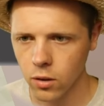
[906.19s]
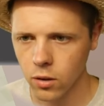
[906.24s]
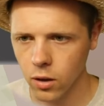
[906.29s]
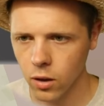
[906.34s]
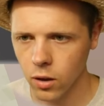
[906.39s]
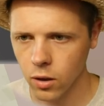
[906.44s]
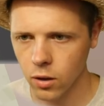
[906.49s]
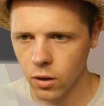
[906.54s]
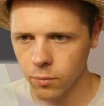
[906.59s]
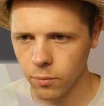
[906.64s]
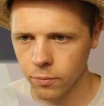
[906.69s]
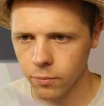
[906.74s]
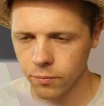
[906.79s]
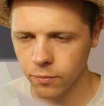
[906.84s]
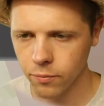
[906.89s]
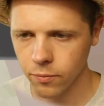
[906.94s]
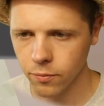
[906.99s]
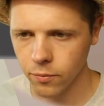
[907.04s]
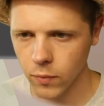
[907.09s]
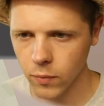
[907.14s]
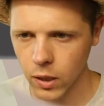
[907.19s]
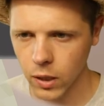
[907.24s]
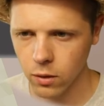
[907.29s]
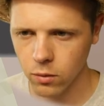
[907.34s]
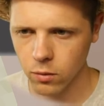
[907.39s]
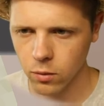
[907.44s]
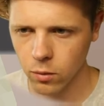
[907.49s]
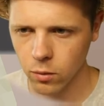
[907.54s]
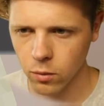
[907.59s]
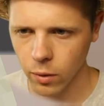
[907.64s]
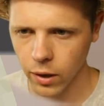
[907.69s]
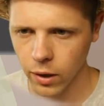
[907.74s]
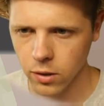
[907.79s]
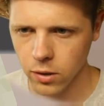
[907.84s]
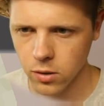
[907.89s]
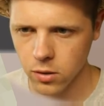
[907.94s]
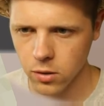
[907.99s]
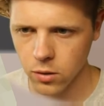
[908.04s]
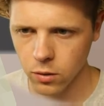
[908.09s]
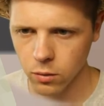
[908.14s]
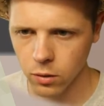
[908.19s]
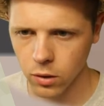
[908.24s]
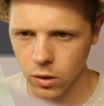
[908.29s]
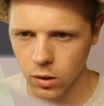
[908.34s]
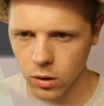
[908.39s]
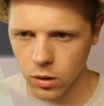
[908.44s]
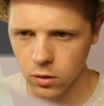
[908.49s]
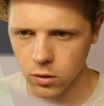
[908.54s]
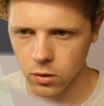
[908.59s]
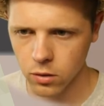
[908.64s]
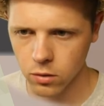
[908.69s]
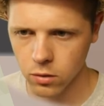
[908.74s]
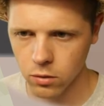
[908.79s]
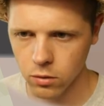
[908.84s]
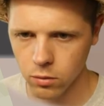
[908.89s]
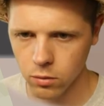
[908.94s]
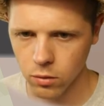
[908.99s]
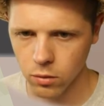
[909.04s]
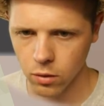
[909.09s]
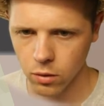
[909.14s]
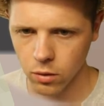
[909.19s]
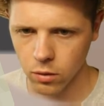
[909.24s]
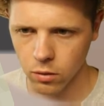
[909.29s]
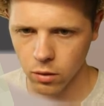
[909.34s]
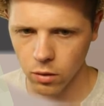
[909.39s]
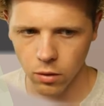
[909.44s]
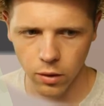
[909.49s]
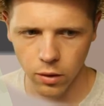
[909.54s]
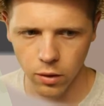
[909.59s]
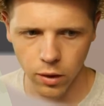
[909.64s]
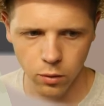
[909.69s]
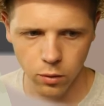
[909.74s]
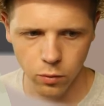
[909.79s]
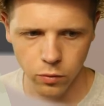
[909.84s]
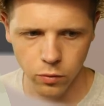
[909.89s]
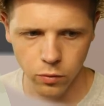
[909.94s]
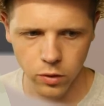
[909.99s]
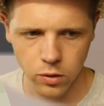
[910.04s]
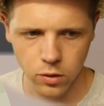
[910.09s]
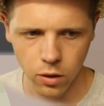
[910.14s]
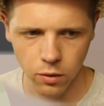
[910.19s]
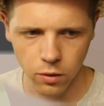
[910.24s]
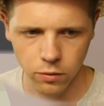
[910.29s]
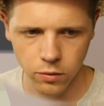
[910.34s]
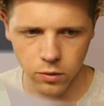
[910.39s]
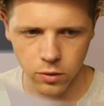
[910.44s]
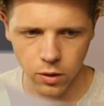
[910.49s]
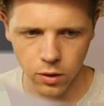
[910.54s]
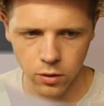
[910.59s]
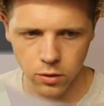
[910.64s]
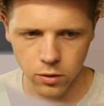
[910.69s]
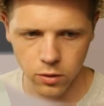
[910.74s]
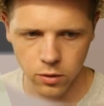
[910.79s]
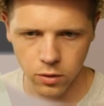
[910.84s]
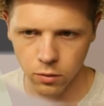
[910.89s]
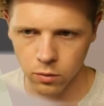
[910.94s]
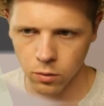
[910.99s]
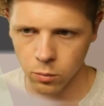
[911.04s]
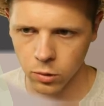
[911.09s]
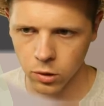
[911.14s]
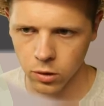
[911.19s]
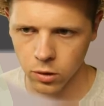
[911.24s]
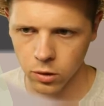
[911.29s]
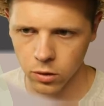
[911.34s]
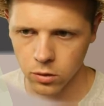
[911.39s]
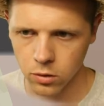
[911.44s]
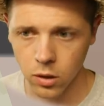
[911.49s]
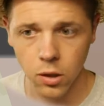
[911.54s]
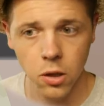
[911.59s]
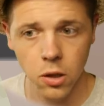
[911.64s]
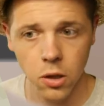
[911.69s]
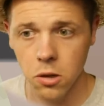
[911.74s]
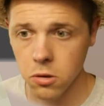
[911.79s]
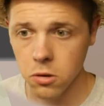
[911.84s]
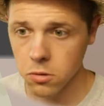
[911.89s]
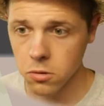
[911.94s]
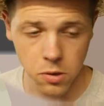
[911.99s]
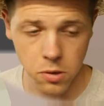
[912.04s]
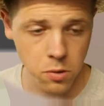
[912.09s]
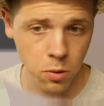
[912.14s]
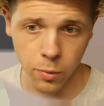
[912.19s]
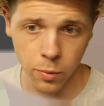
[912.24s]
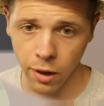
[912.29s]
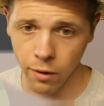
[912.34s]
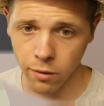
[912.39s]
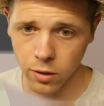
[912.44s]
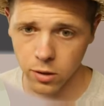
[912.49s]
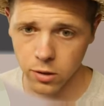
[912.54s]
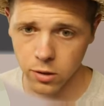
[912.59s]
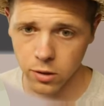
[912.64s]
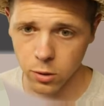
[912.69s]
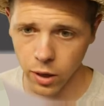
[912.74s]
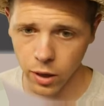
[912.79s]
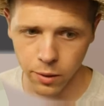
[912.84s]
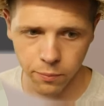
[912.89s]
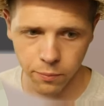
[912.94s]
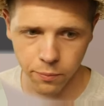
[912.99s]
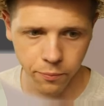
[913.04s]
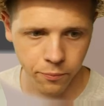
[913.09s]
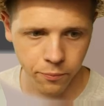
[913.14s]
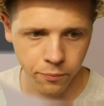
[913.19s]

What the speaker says: I don't know why it says ingredients and all that goofy stuff. Is that just how it normally looks? It's normally how it looks. Okay.